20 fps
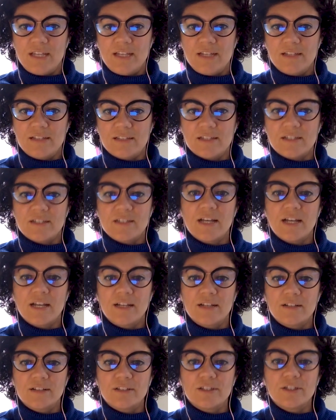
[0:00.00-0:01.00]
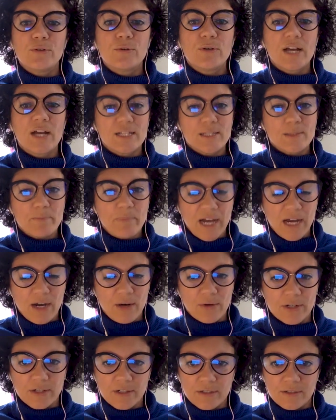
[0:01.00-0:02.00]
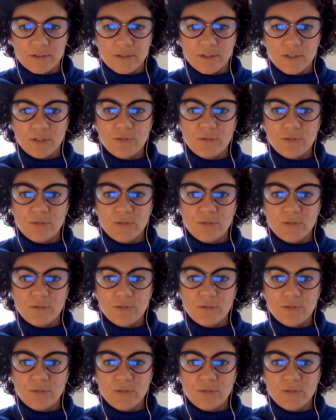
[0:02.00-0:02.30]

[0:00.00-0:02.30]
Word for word: is entitled, "Who Has Power?